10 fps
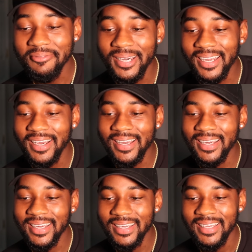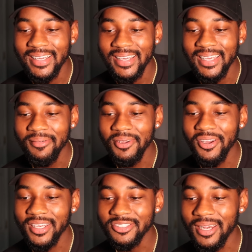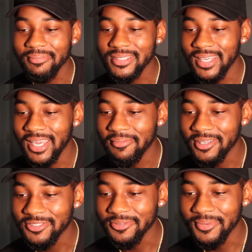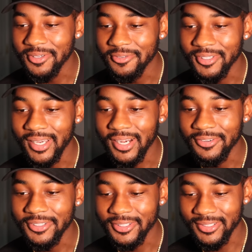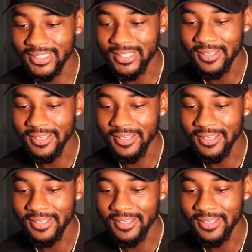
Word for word: But uh, let me go ahead and drop this damn instrumental for y'all real quick.